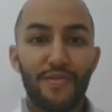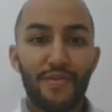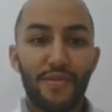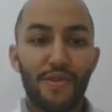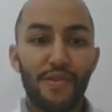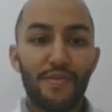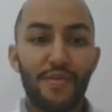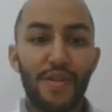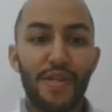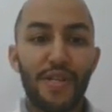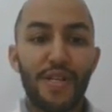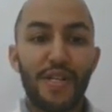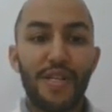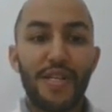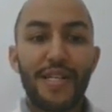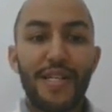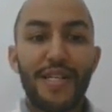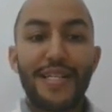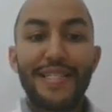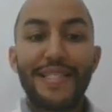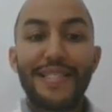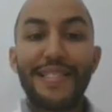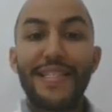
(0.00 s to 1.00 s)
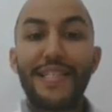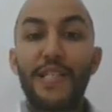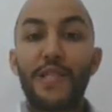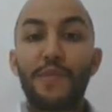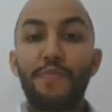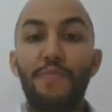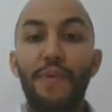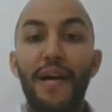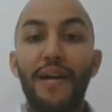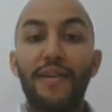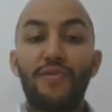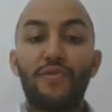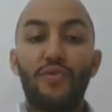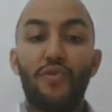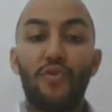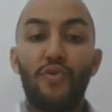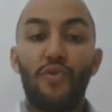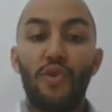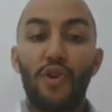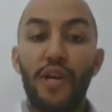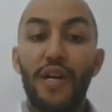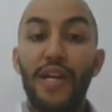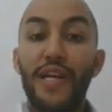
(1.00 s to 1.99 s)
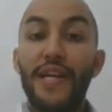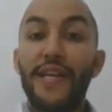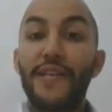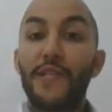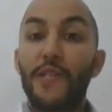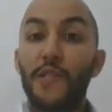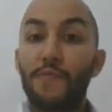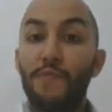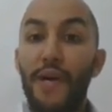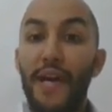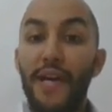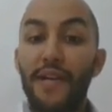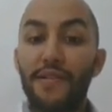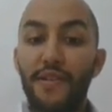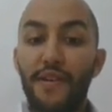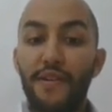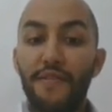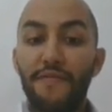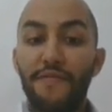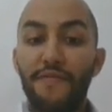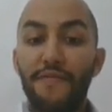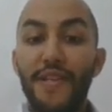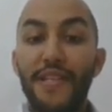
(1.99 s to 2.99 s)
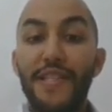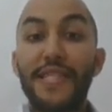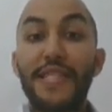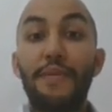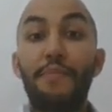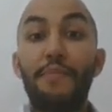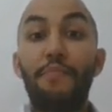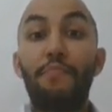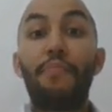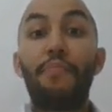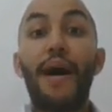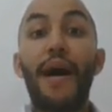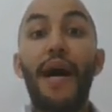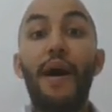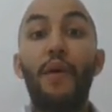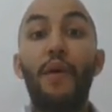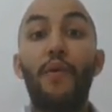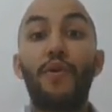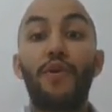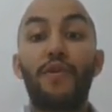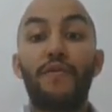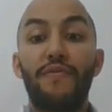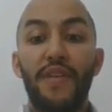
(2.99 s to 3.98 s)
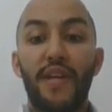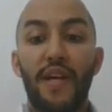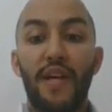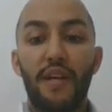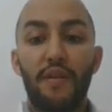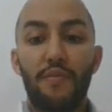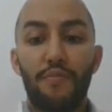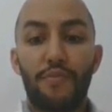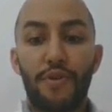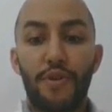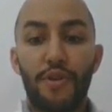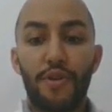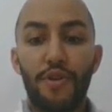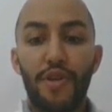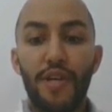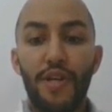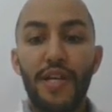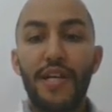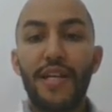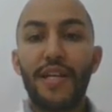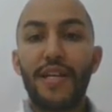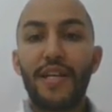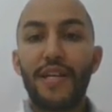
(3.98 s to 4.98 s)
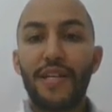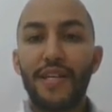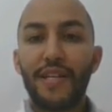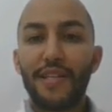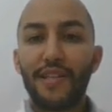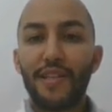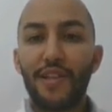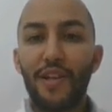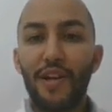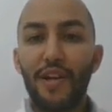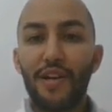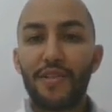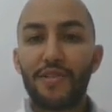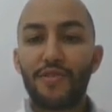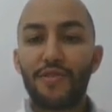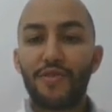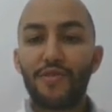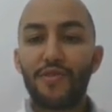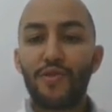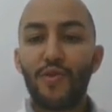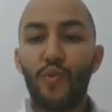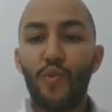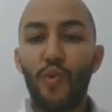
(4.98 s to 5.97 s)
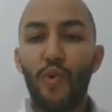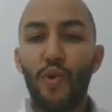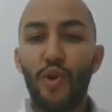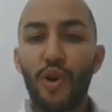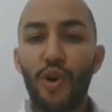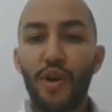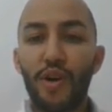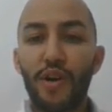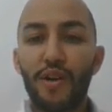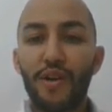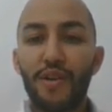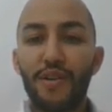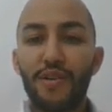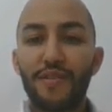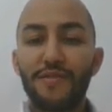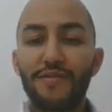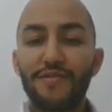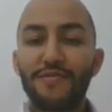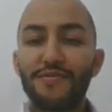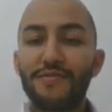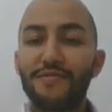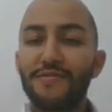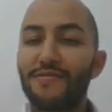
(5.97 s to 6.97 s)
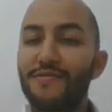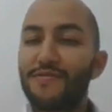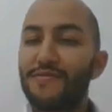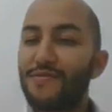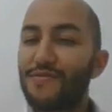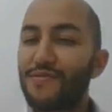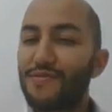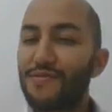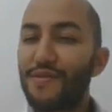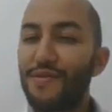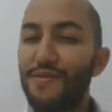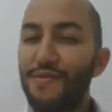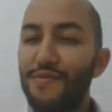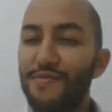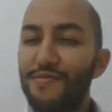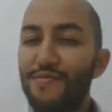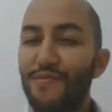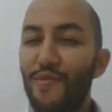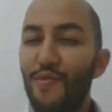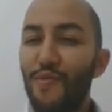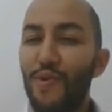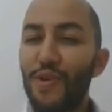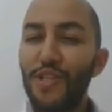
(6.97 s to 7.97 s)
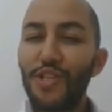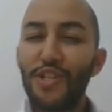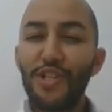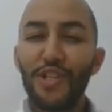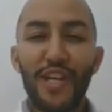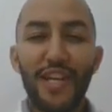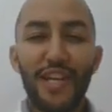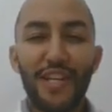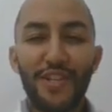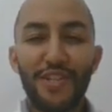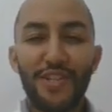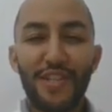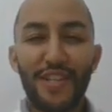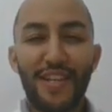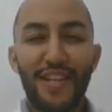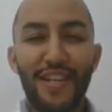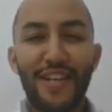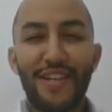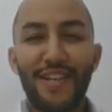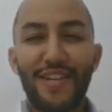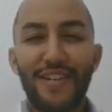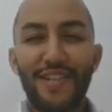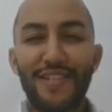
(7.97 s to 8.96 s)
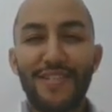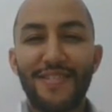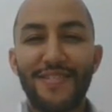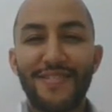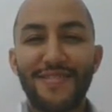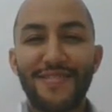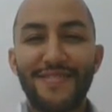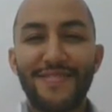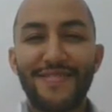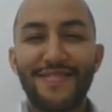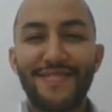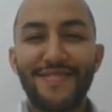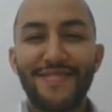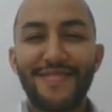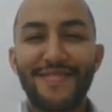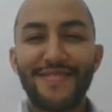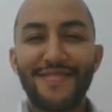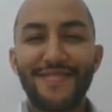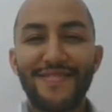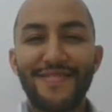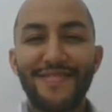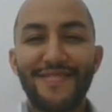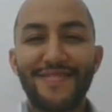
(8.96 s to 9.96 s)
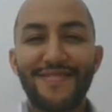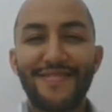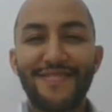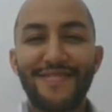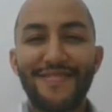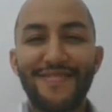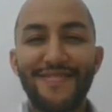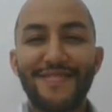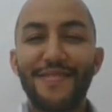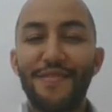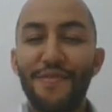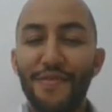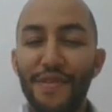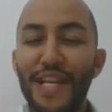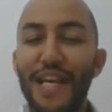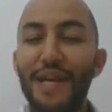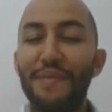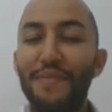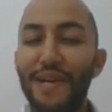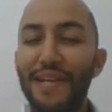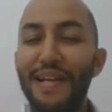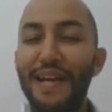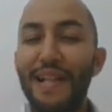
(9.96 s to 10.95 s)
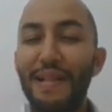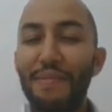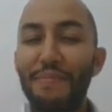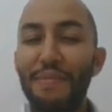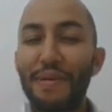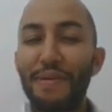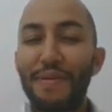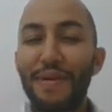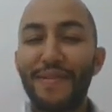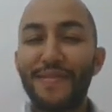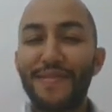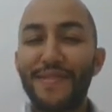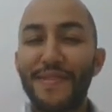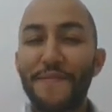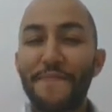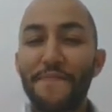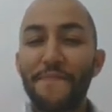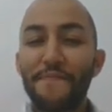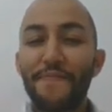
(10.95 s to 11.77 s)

So despite or in spite of the power of the emperor, he lost the war. So what changed here? Okay, I'm gonna help you out.